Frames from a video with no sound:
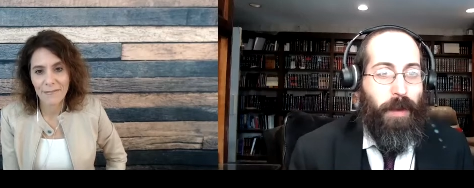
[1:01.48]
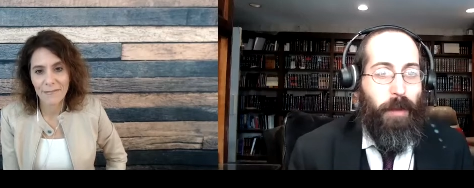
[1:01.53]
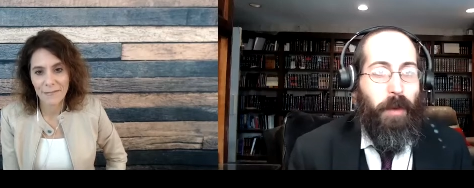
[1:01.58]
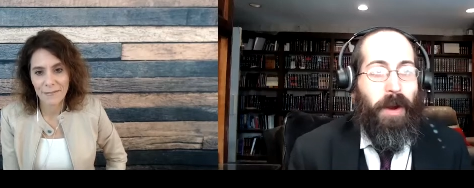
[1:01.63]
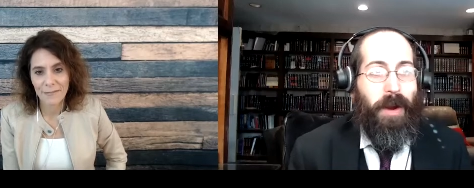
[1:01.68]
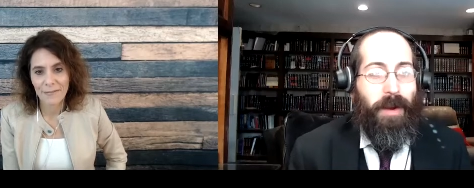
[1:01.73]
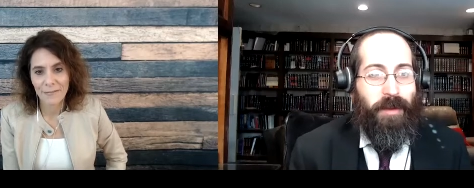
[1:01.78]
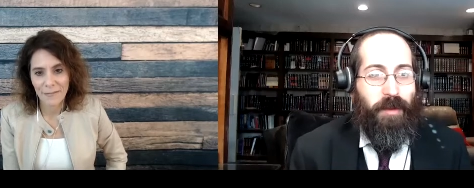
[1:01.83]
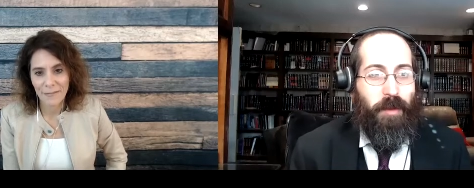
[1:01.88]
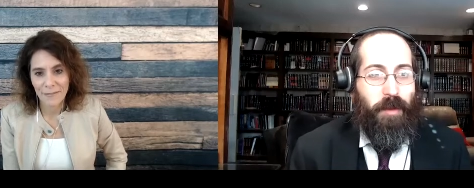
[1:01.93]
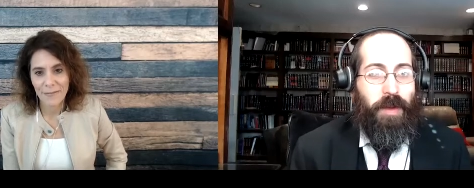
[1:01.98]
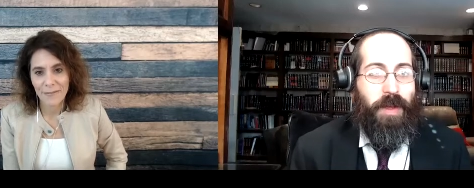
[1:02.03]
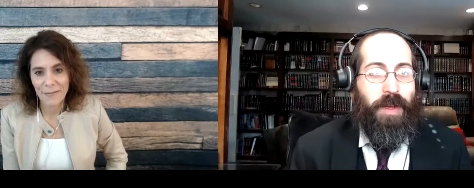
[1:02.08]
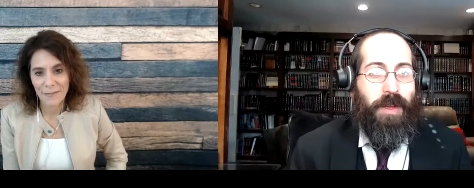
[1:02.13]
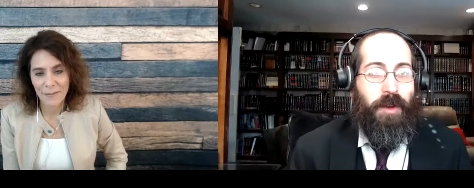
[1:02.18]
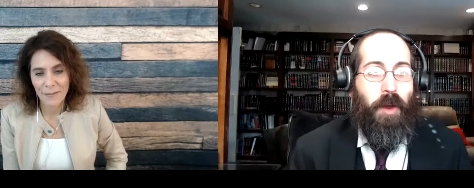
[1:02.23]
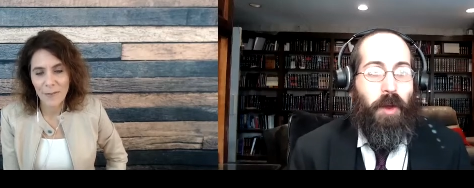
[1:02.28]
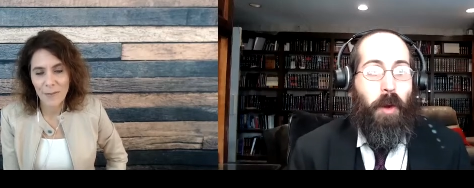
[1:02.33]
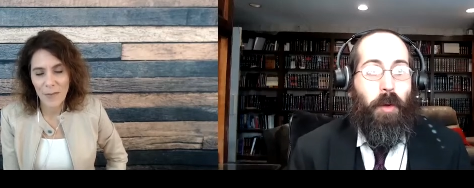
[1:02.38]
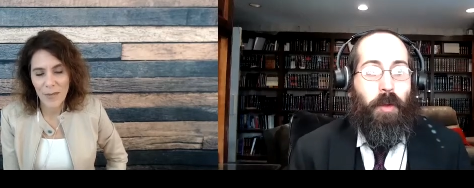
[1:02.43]
Speaker 1: works. You really
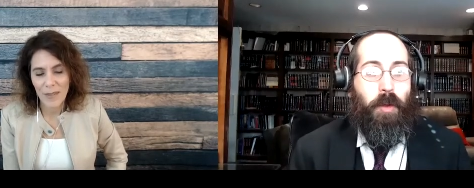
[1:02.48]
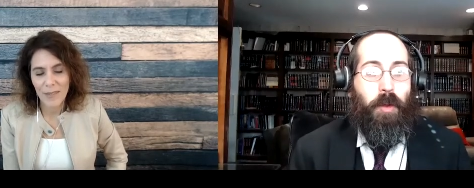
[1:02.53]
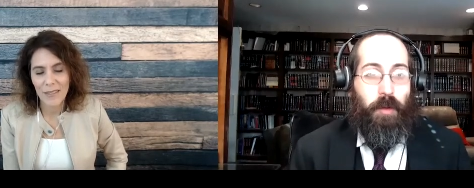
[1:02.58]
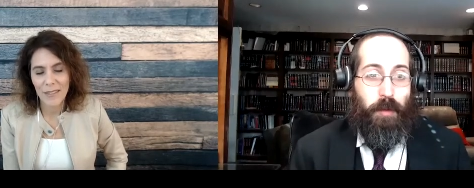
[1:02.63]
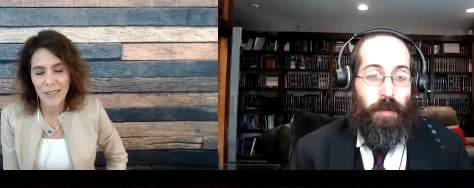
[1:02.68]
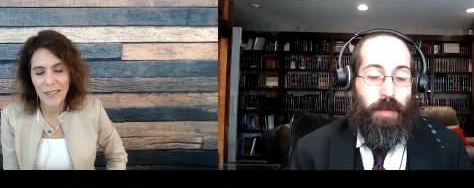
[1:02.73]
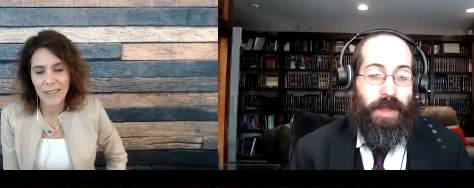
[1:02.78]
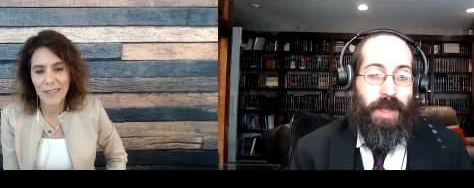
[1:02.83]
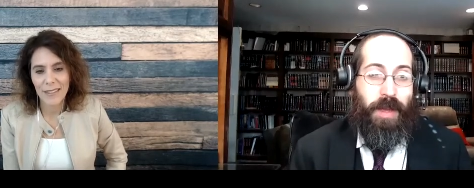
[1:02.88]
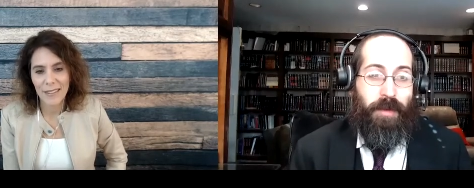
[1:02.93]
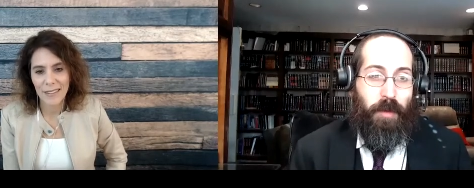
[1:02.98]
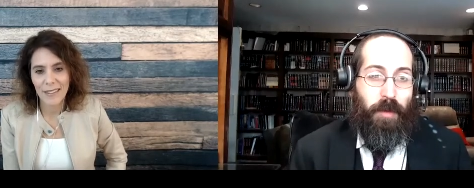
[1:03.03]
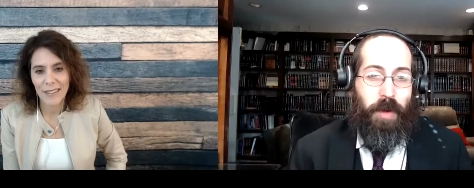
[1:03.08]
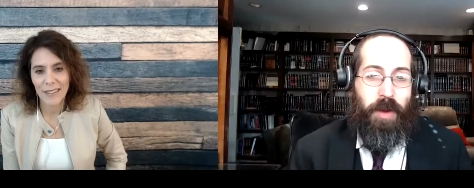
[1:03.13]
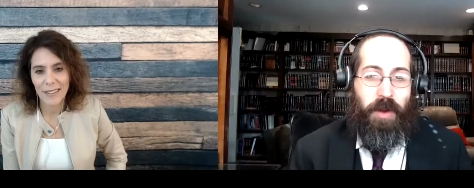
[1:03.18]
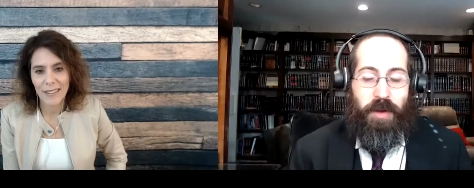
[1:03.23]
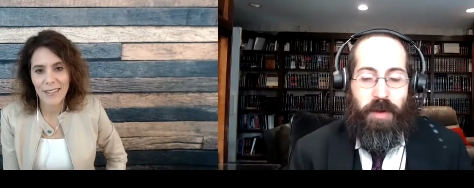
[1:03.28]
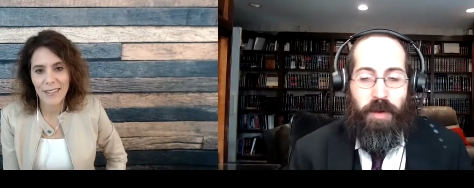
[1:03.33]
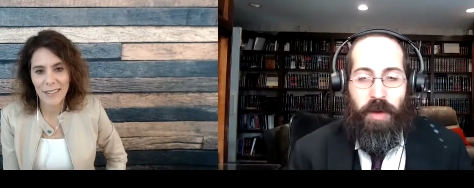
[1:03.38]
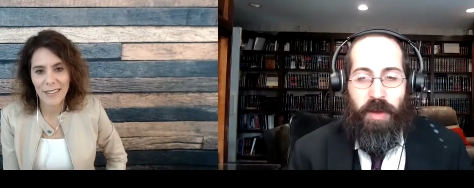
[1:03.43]
know you believe in what
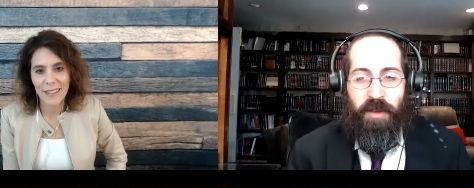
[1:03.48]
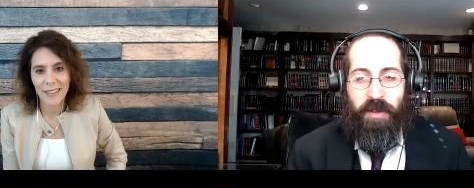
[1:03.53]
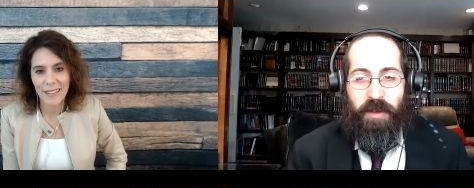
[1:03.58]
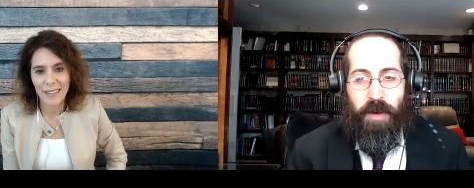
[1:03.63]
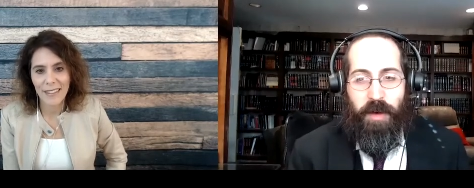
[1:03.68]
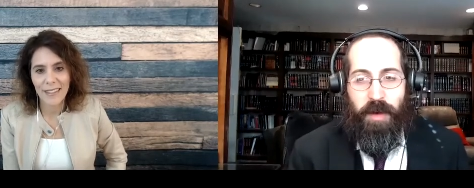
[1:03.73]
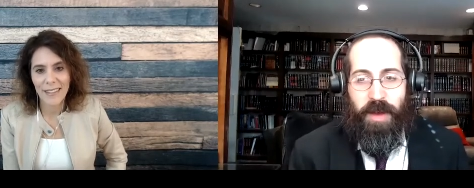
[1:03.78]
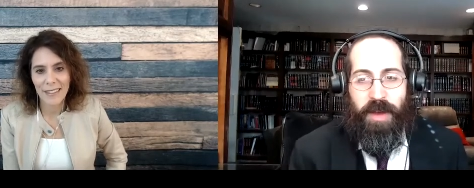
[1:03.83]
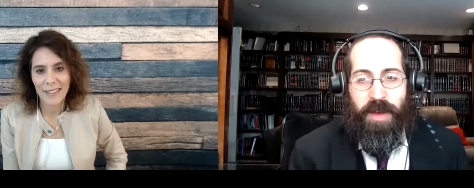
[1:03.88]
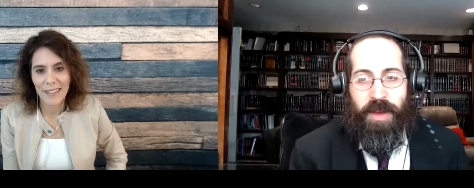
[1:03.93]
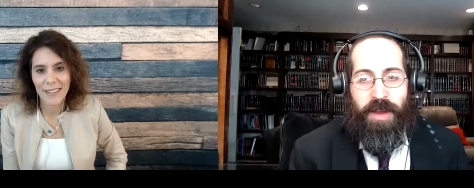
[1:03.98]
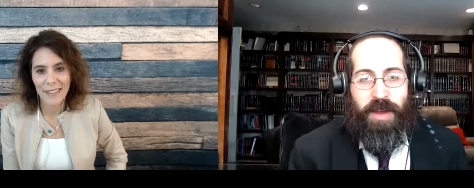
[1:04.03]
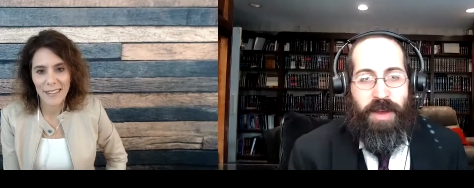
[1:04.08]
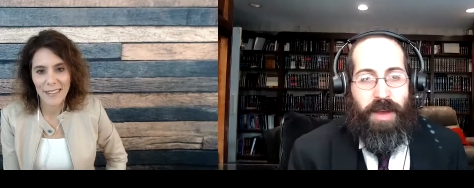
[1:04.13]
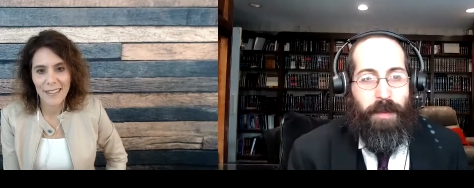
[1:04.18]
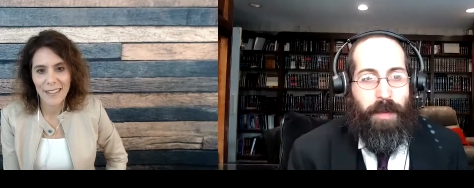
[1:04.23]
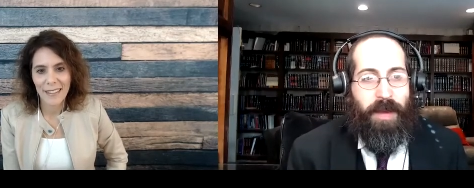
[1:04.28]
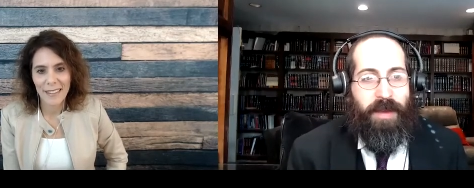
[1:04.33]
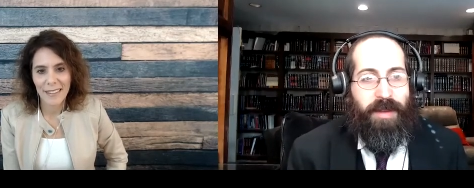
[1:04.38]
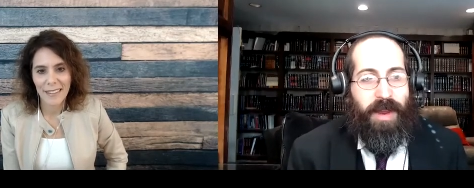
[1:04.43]
you're doing. So
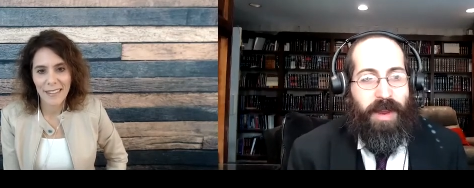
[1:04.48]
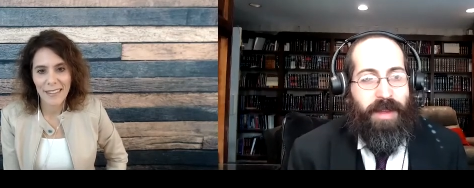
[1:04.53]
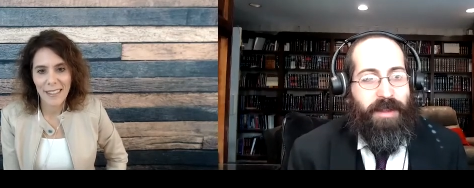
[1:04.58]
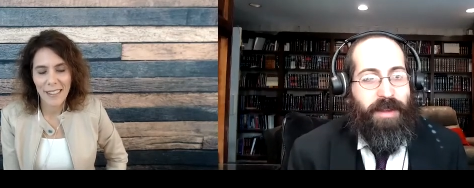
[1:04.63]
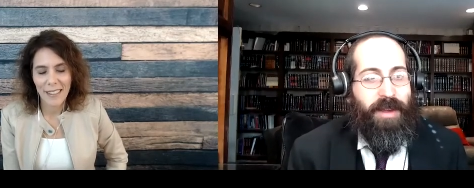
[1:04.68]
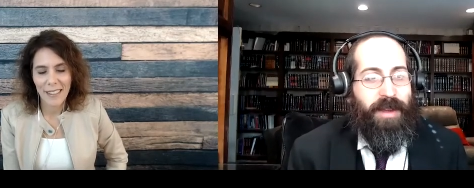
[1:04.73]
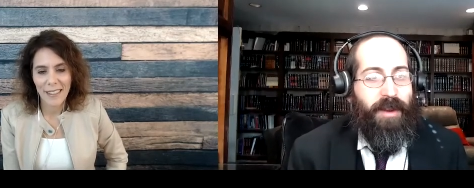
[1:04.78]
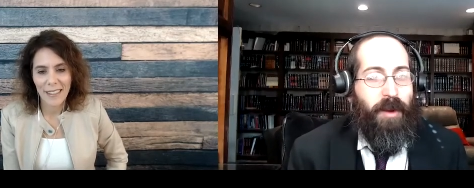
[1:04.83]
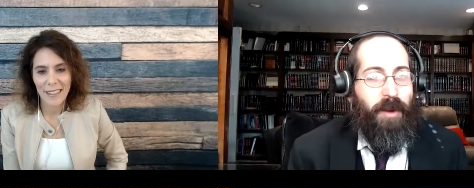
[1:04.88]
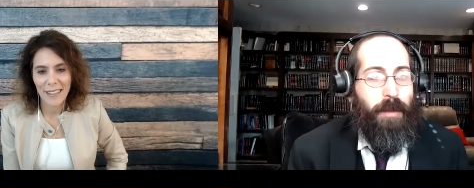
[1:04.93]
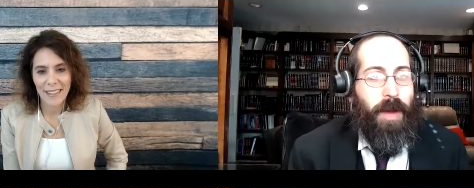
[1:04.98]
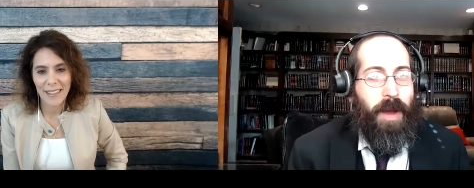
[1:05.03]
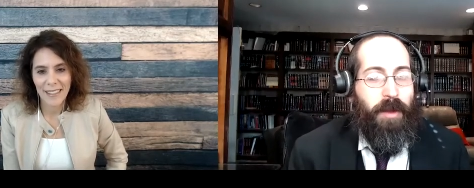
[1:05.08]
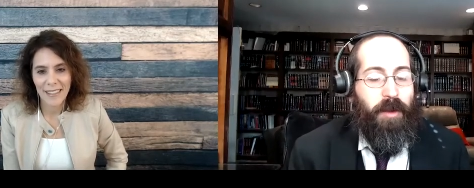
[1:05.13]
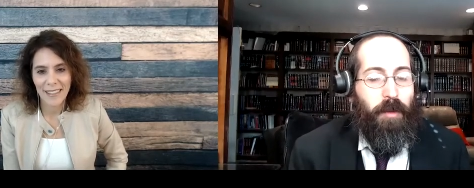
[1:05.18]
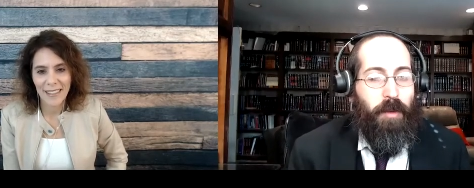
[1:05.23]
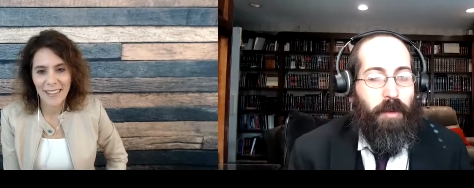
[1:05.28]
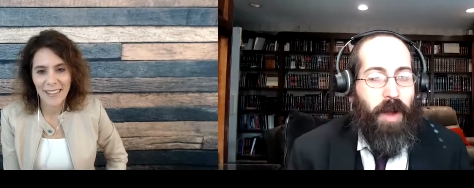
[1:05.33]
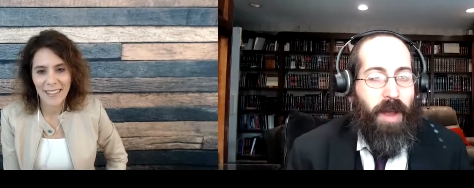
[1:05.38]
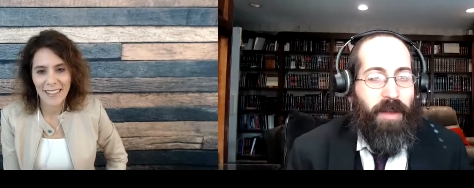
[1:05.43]
I'm excited to hear about your
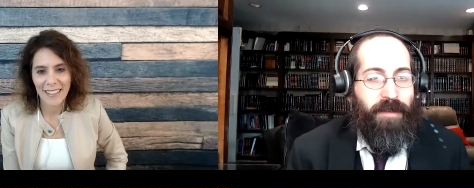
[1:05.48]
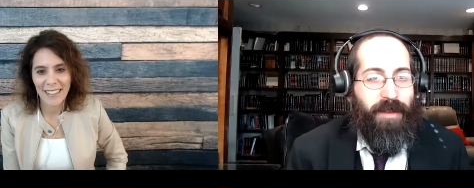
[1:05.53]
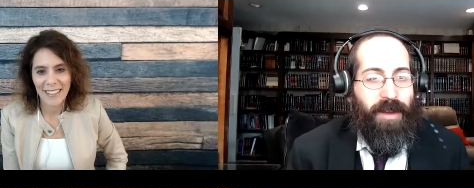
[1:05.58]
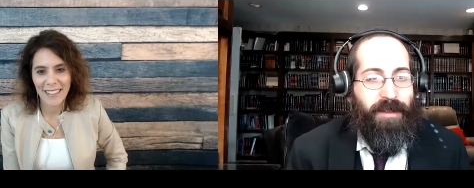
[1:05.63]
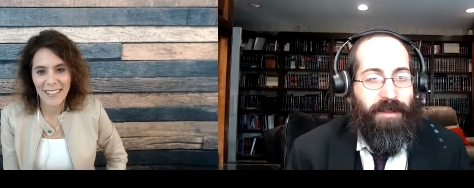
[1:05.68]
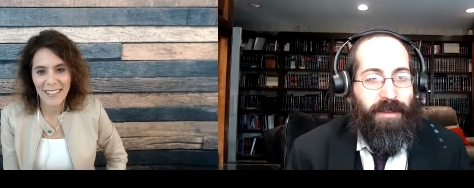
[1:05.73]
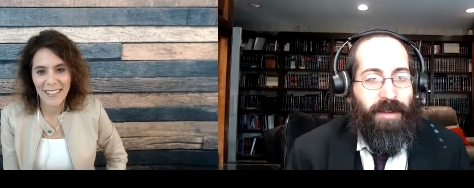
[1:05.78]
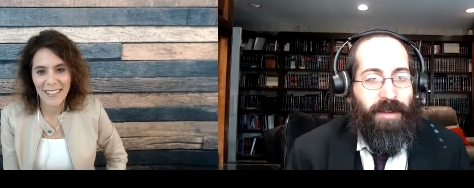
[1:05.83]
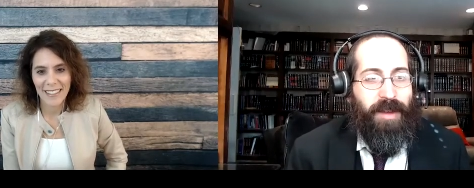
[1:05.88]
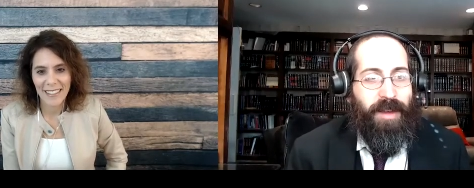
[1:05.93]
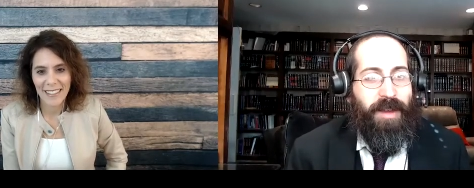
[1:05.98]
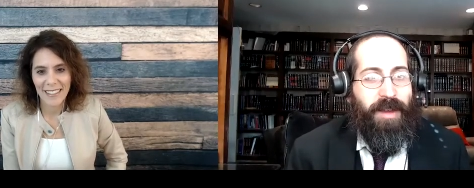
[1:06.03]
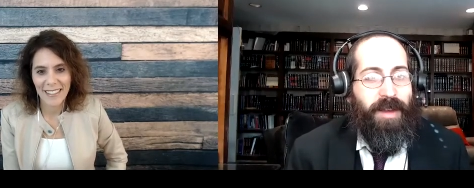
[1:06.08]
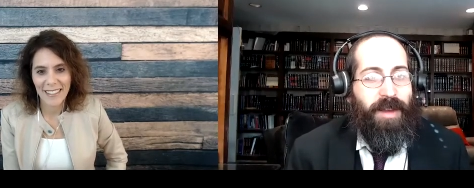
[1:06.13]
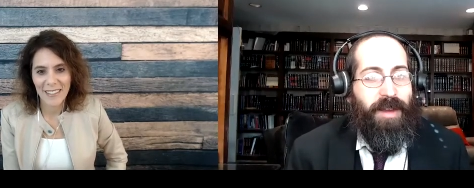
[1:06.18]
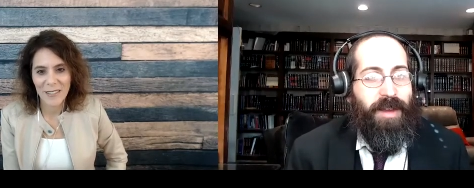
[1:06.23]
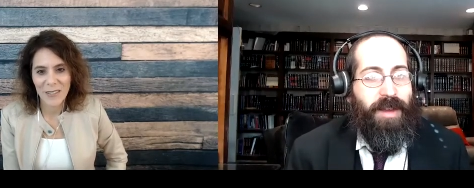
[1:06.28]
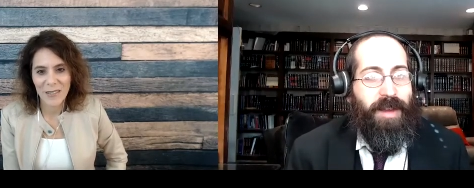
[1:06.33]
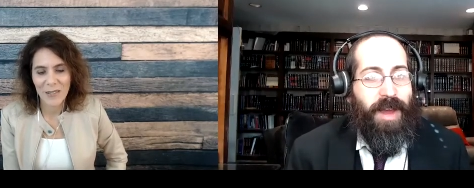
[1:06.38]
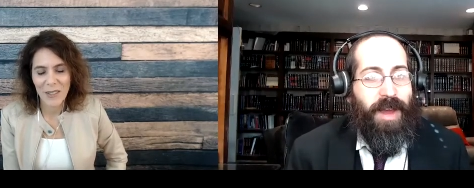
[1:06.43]
process
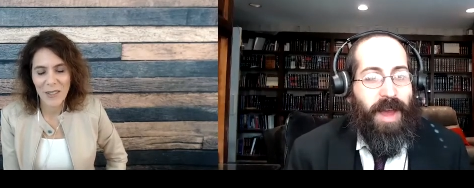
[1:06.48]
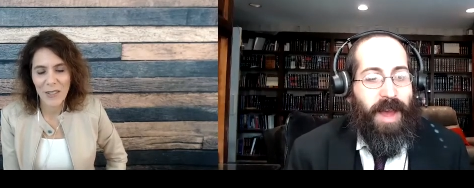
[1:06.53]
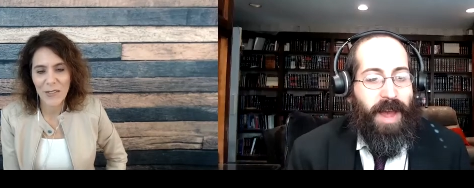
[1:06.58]
mm-hmm.